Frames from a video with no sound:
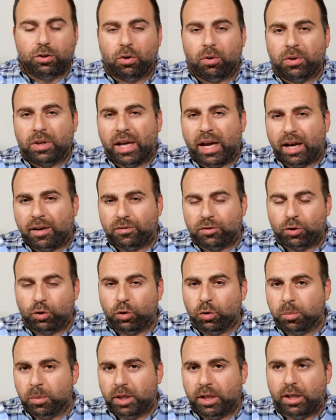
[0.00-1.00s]
don't have
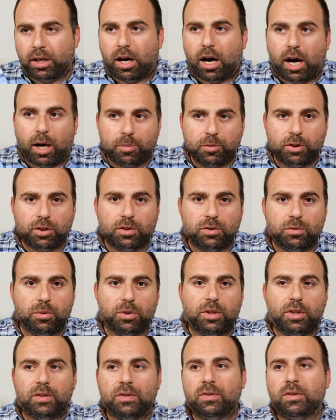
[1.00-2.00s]
too many options
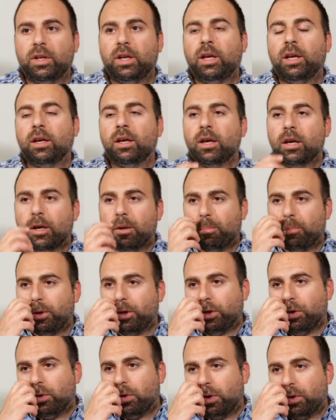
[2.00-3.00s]
with this thing,
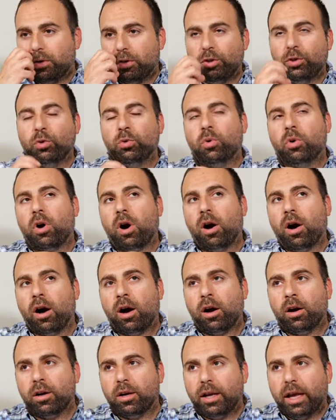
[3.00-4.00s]
but you
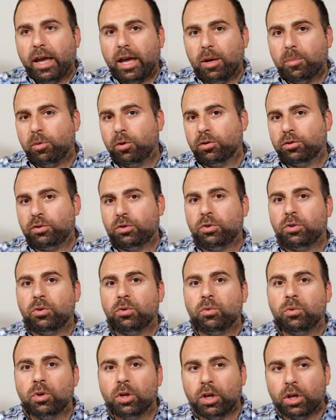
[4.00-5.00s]
are able
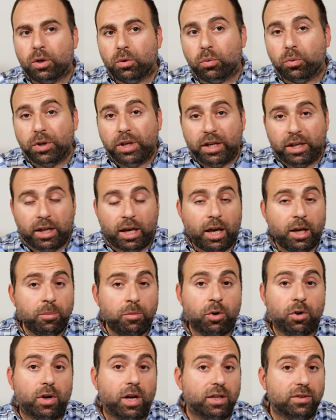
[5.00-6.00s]
to
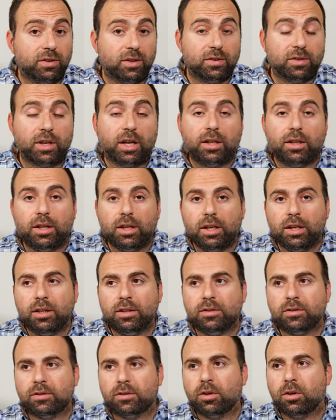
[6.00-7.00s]
rename your
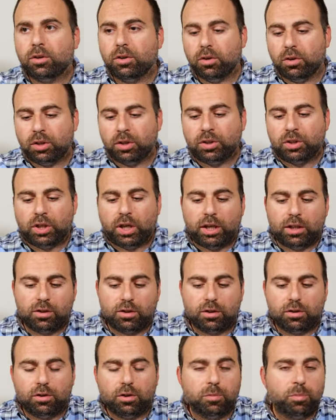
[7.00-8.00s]
SSIDs, so you can
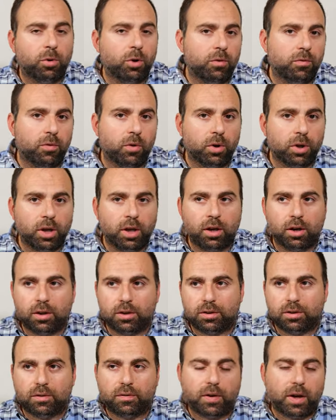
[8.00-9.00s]
change the 2.4
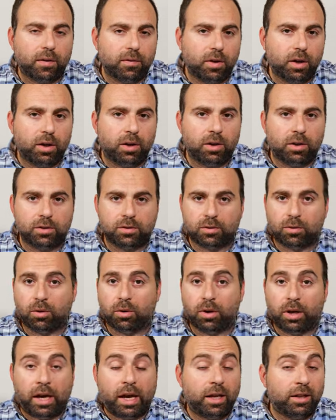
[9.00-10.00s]
gigahertz, the 5 gigahertz,
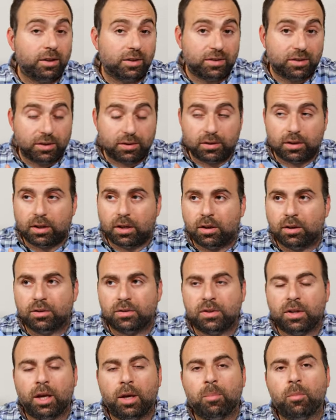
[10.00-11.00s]
and the 6
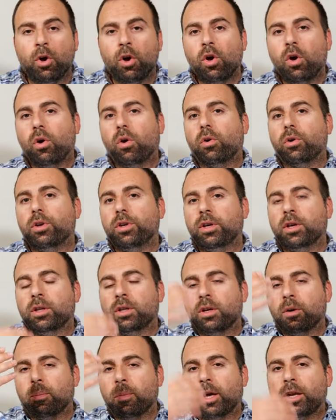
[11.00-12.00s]
gigahertz name, or you
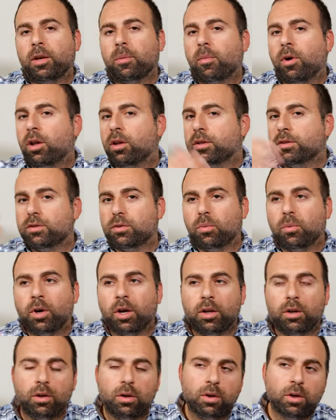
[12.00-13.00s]
can combine them all into
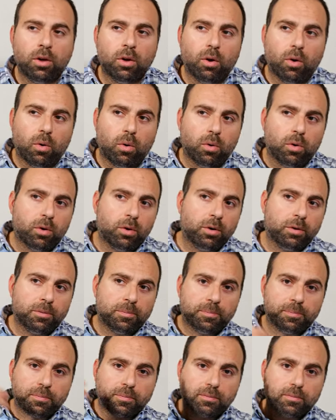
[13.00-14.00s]
one,
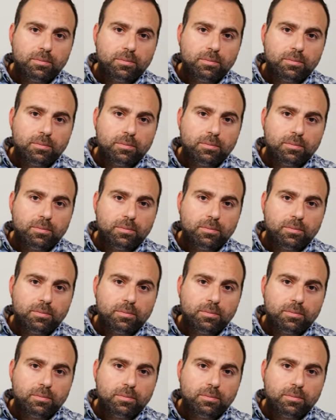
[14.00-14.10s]
or